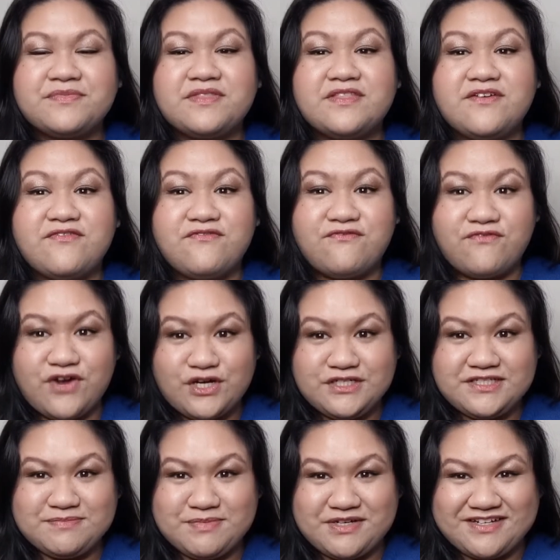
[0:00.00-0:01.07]
the
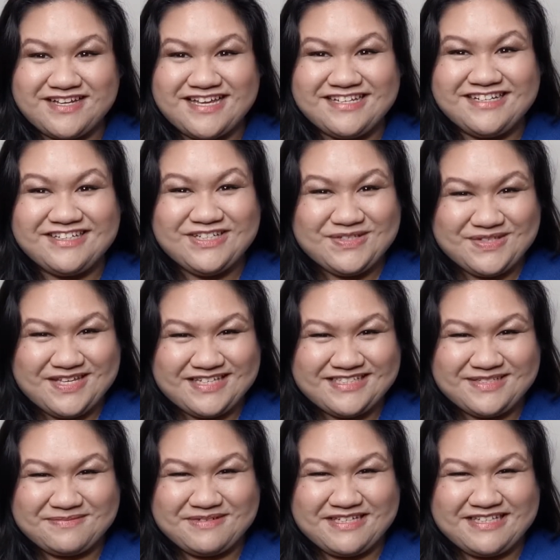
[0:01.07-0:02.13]
first book in the New
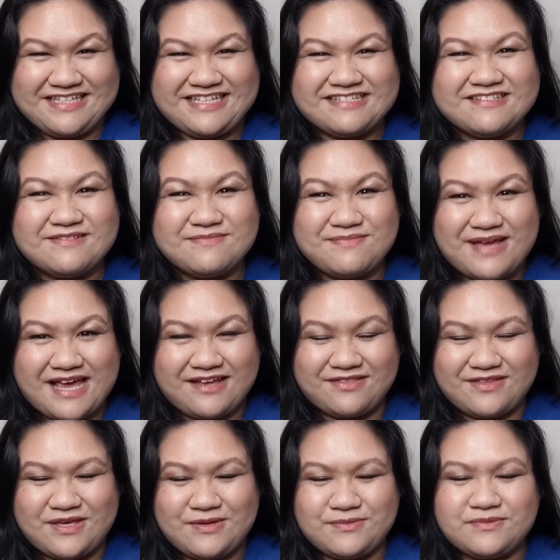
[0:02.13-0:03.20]
Testament is
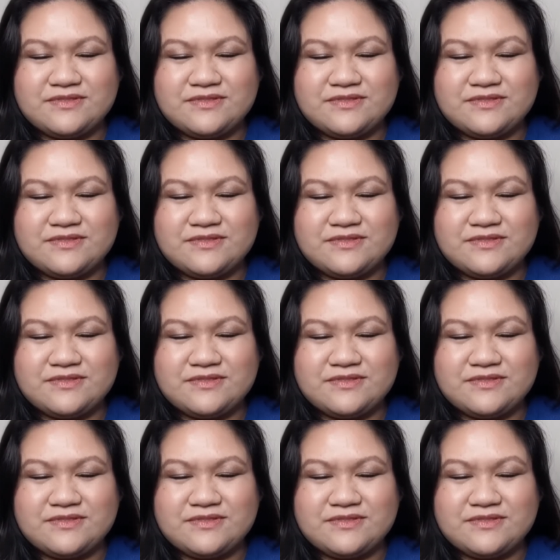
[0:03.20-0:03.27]
Matthew.